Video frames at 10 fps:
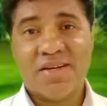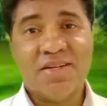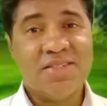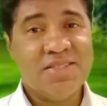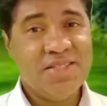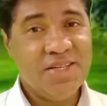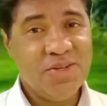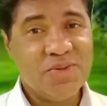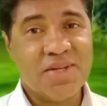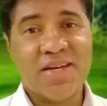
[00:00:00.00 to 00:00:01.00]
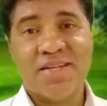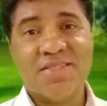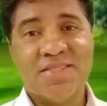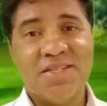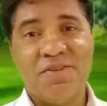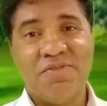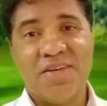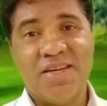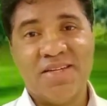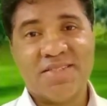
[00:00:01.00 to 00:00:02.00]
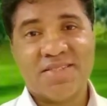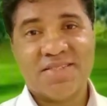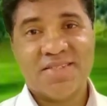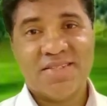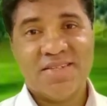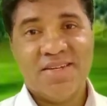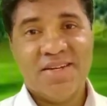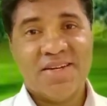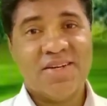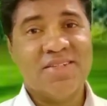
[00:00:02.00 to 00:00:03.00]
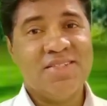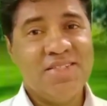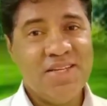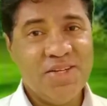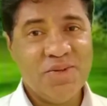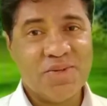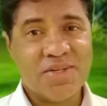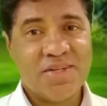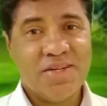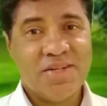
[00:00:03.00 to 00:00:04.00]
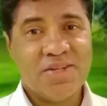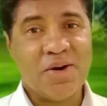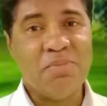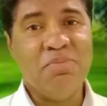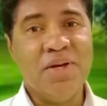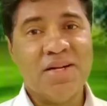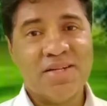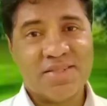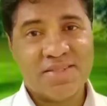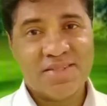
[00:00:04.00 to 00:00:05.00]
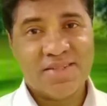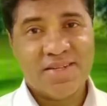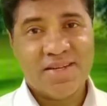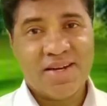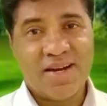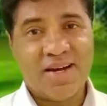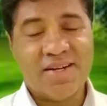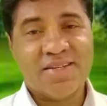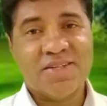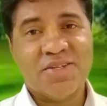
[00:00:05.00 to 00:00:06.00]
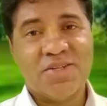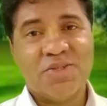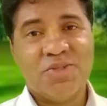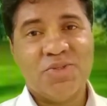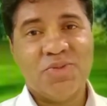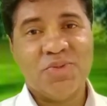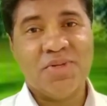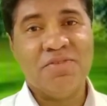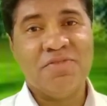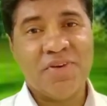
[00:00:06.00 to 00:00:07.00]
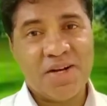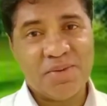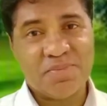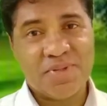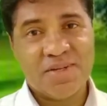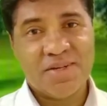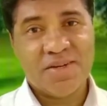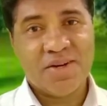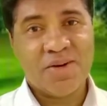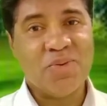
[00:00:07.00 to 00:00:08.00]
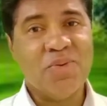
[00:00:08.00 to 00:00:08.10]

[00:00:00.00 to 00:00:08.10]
continued getting certificates, continued to build and to develop her